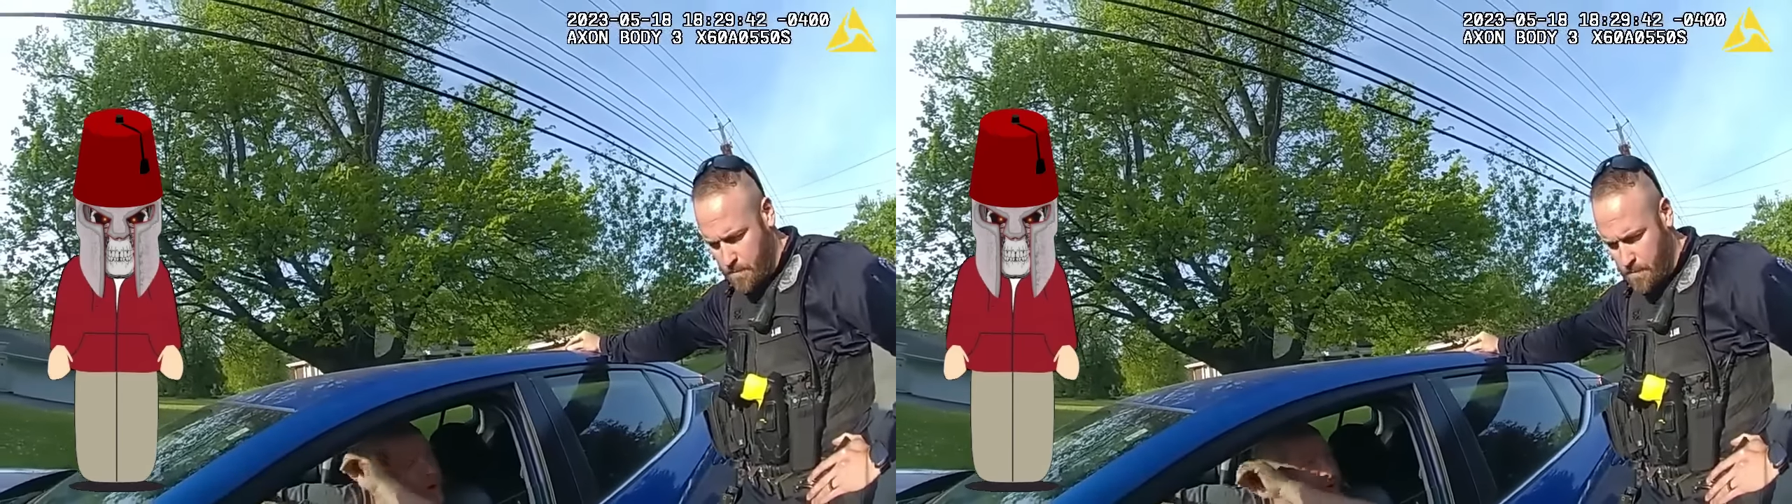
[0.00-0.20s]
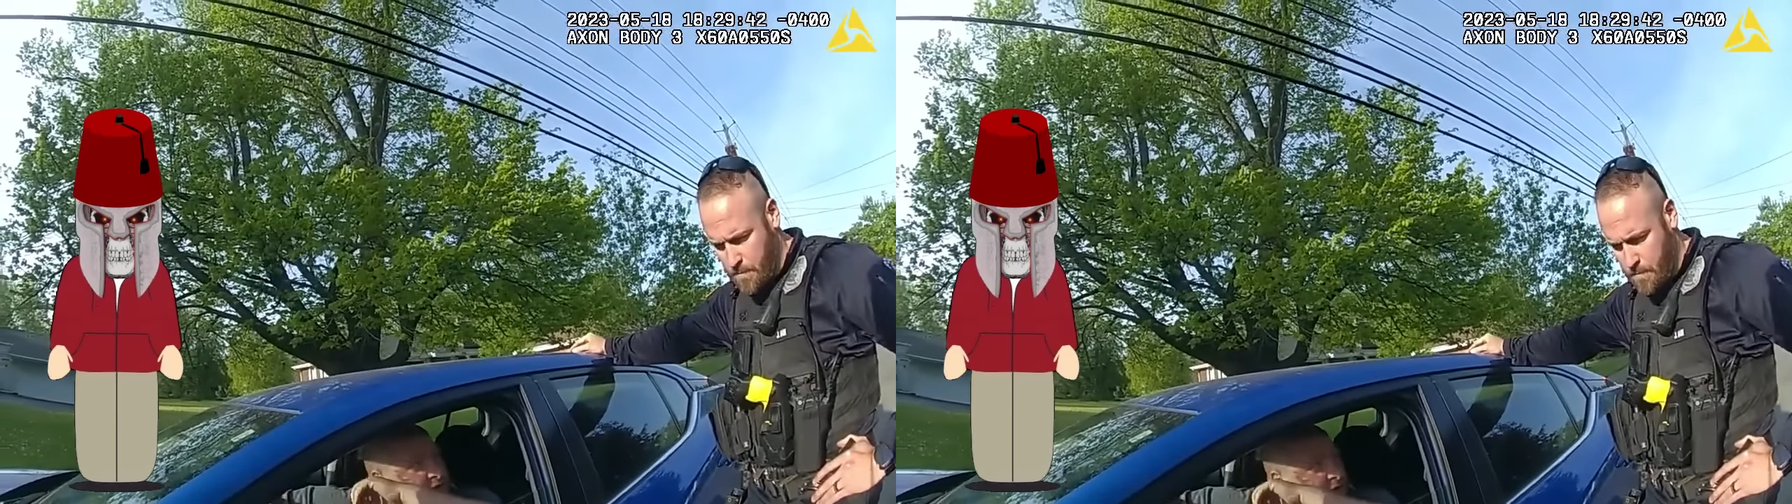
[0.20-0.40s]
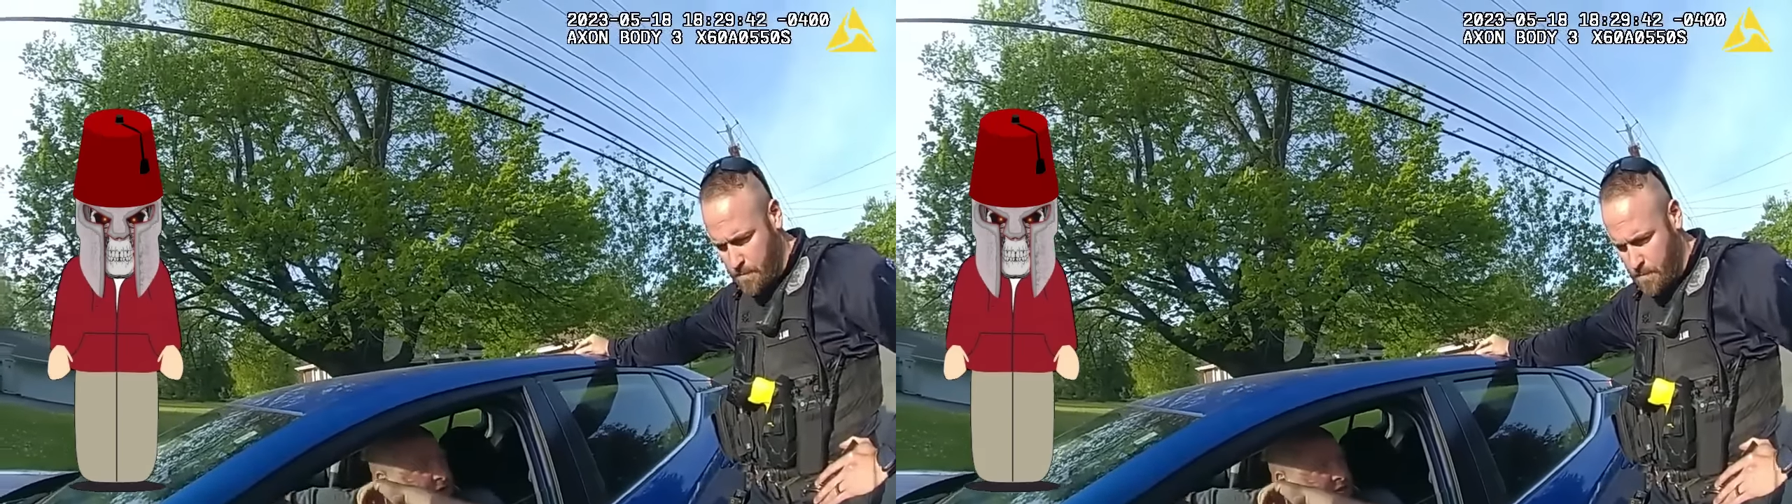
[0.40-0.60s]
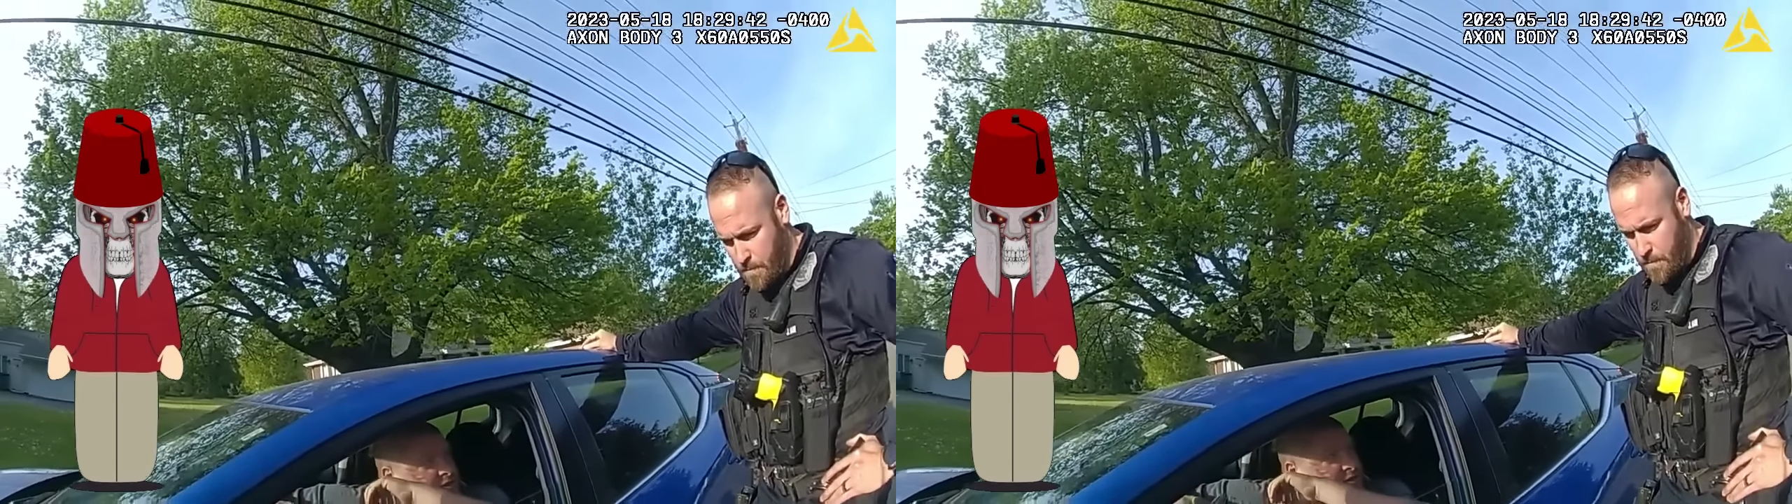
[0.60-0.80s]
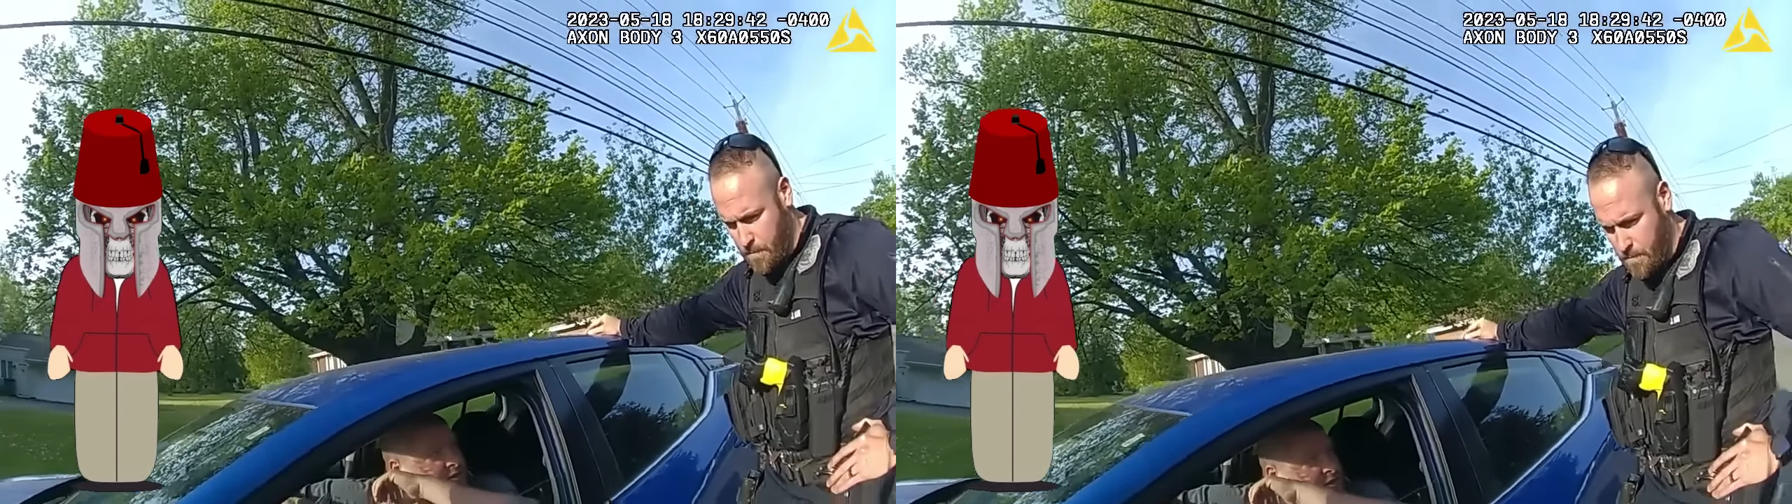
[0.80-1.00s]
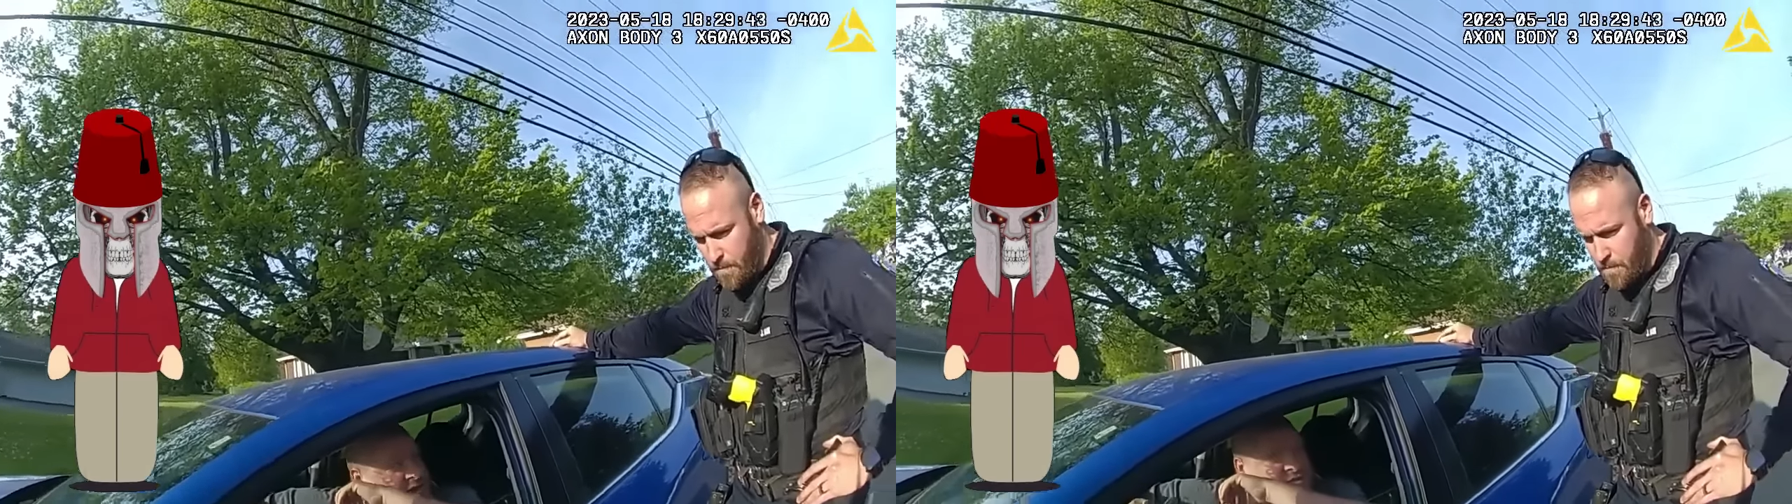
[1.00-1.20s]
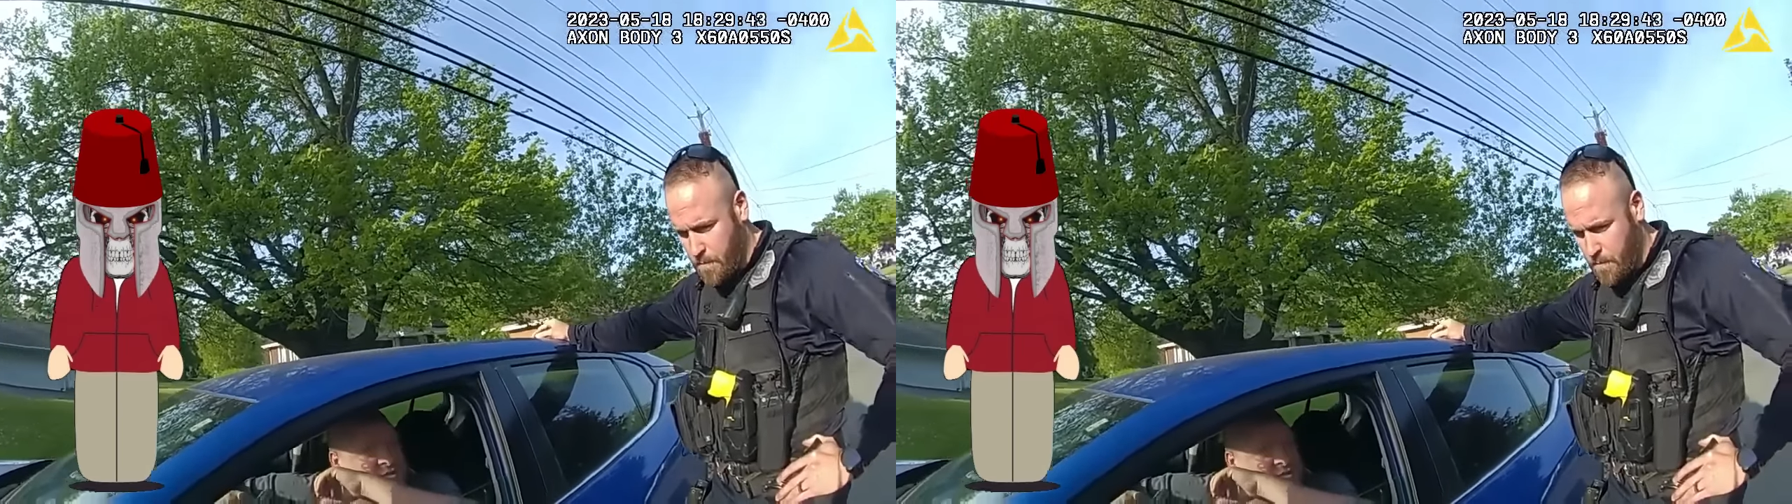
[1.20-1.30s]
pulled over and